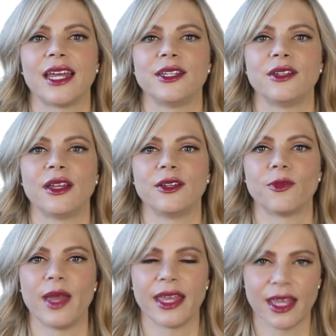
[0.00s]
and
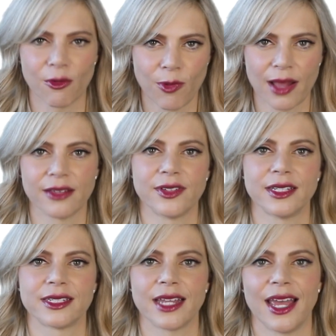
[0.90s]
you're making it
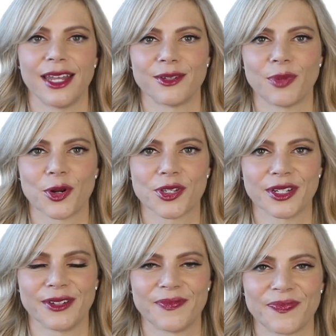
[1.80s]
relevant and personal.